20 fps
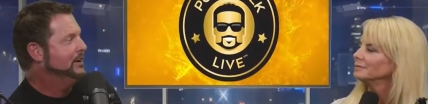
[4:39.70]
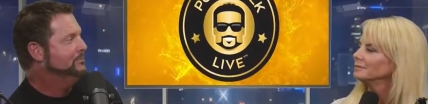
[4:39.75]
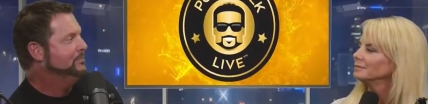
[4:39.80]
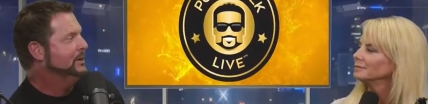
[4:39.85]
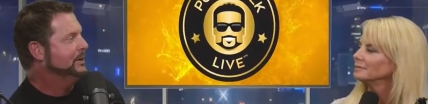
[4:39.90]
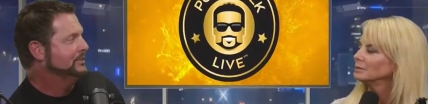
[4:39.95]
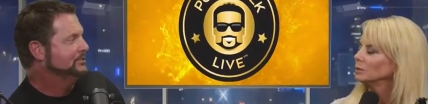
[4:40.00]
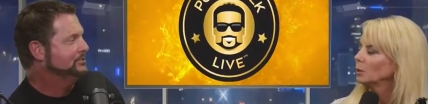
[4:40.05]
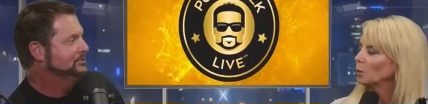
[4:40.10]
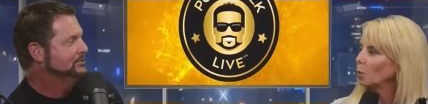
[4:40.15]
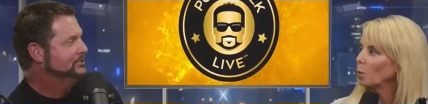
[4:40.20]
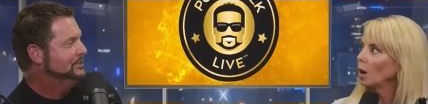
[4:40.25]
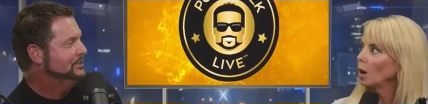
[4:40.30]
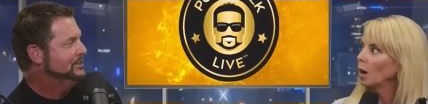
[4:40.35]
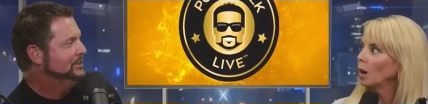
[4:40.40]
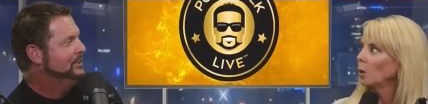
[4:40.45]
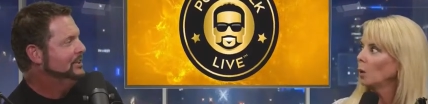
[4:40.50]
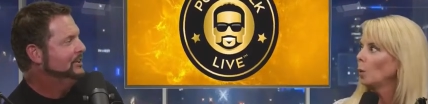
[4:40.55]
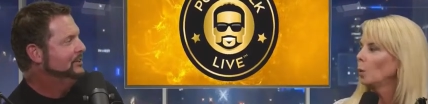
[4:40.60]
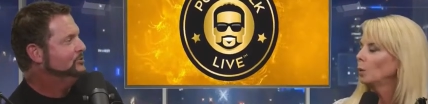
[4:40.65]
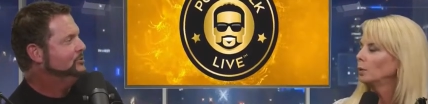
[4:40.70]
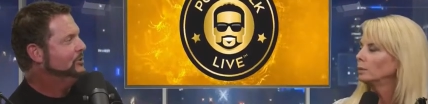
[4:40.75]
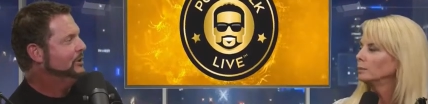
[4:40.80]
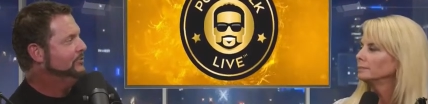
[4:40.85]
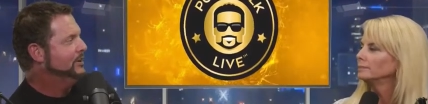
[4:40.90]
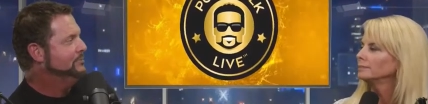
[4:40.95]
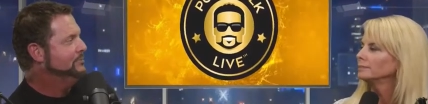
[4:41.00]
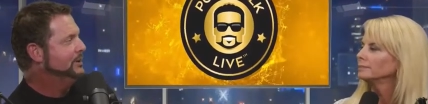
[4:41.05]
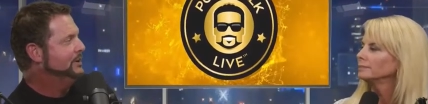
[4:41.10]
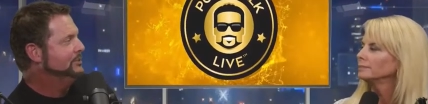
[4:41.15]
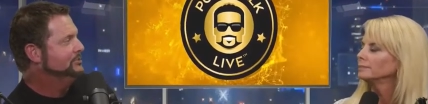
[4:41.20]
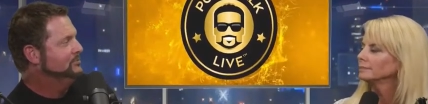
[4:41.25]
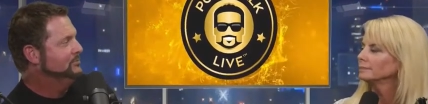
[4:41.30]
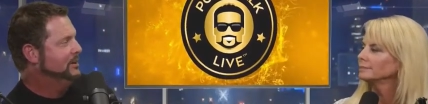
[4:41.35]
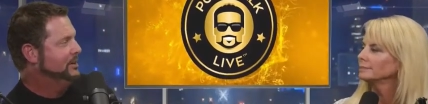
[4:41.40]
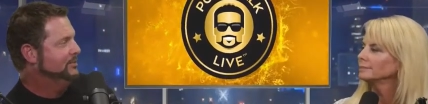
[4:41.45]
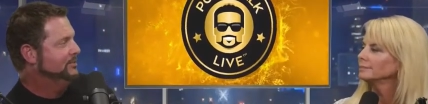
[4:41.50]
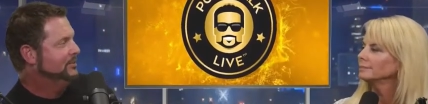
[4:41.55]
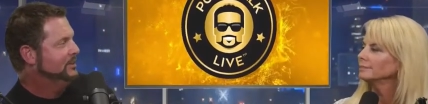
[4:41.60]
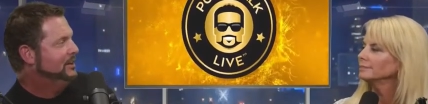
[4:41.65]
Speaker 1: bucks. Whoa. 125 bucks a
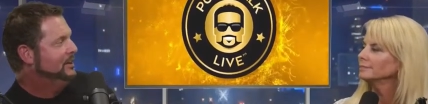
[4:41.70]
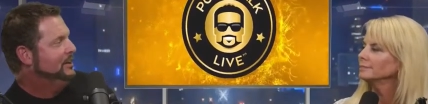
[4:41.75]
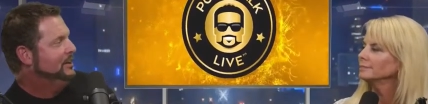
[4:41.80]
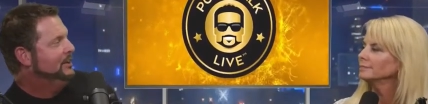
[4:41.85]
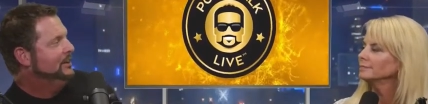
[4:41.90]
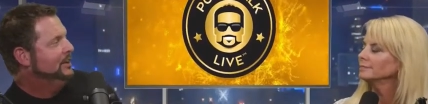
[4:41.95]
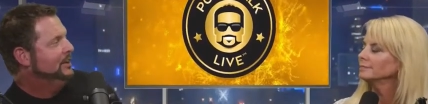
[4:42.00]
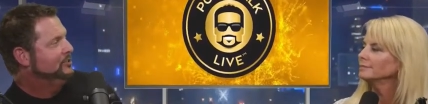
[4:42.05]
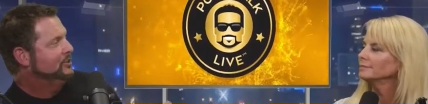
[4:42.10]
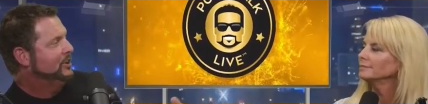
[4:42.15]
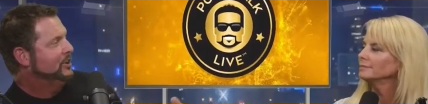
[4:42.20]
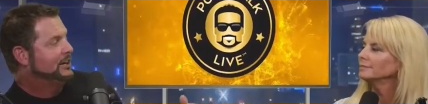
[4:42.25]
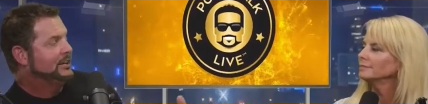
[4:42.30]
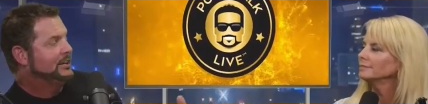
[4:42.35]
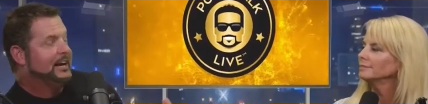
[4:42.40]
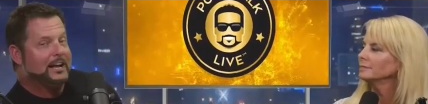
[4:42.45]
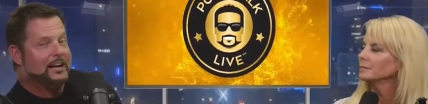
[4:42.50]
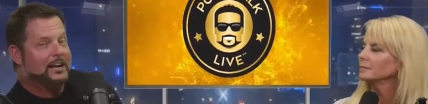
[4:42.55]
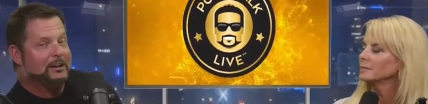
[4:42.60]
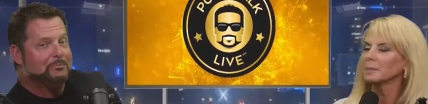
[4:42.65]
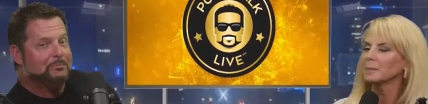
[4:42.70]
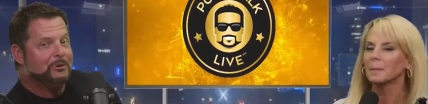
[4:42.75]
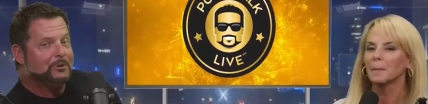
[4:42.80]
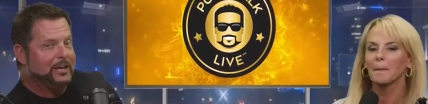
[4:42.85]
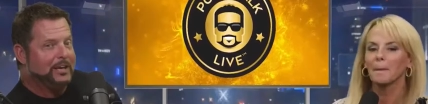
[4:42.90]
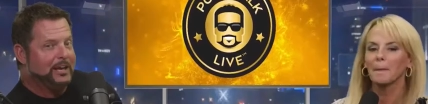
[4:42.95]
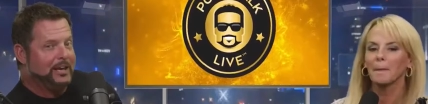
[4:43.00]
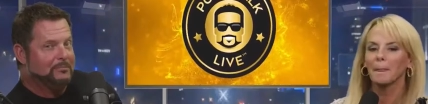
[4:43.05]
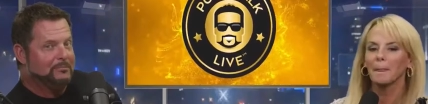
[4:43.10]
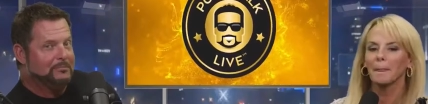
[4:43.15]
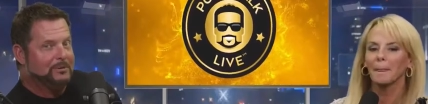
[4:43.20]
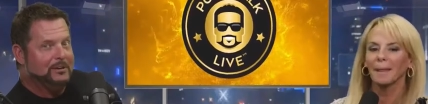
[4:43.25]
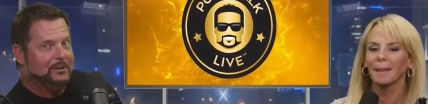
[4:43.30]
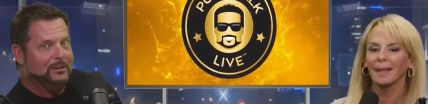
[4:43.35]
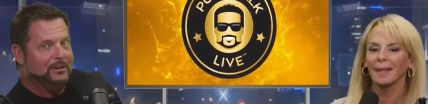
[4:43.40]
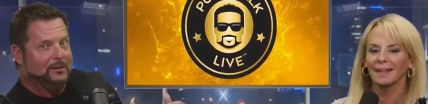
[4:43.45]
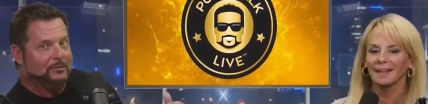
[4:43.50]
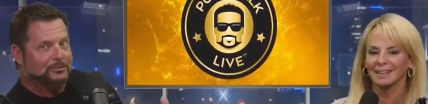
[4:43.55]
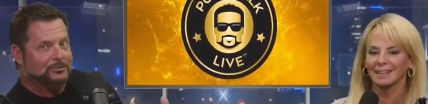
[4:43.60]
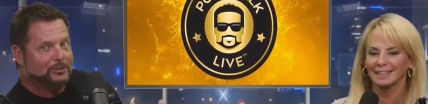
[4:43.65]
month. Mm-hmm. And so I got out of boot camp
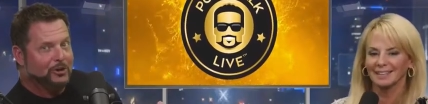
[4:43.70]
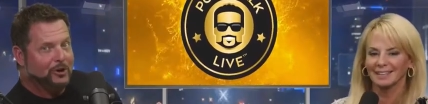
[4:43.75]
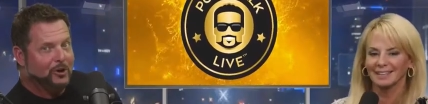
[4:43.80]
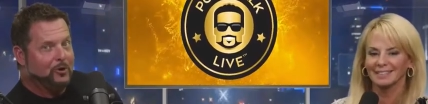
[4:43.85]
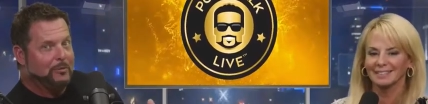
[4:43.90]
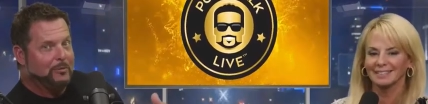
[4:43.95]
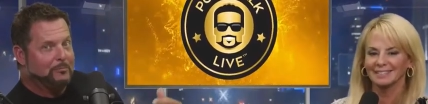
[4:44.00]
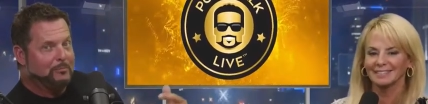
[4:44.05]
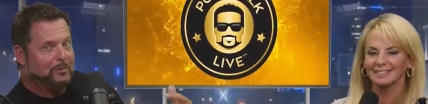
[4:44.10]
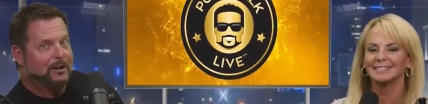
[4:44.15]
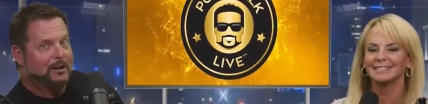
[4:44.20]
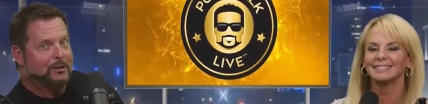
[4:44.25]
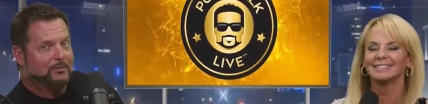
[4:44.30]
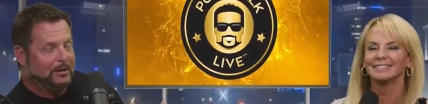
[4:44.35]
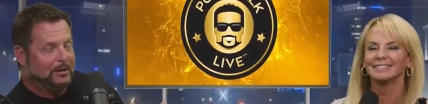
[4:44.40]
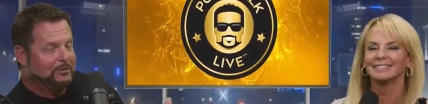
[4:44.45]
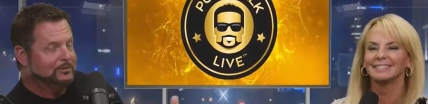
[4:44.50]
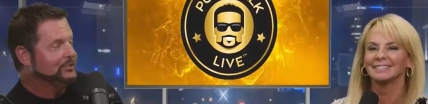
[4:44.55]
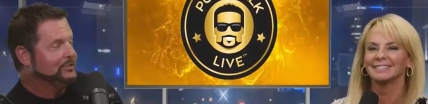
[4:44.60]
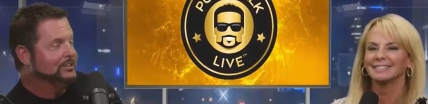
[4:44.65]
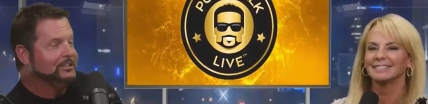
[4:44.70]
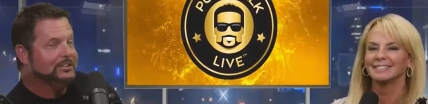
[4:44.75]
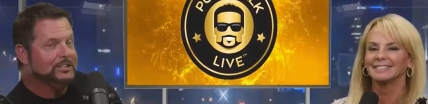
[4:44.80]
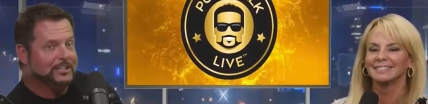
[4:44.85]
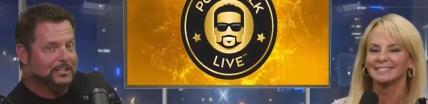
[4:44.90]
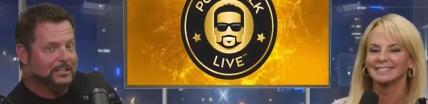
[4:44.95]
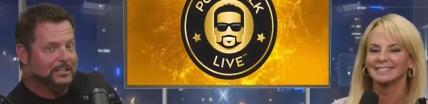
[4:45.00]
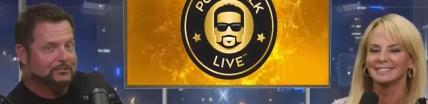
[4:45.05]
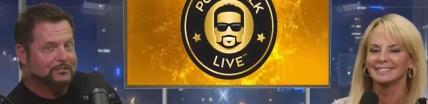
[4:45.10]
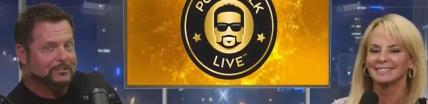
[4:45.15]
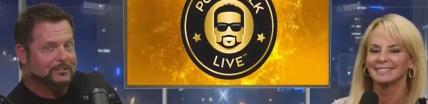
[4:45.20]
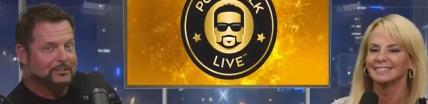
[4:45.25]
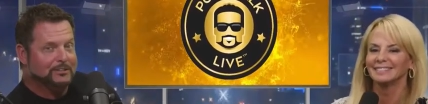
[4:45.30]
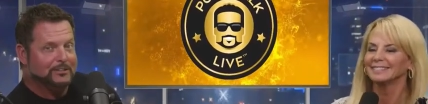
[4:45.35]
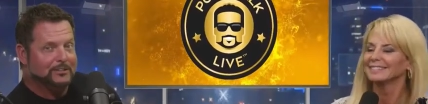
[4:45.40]
and was home. I bought it while I was on leave.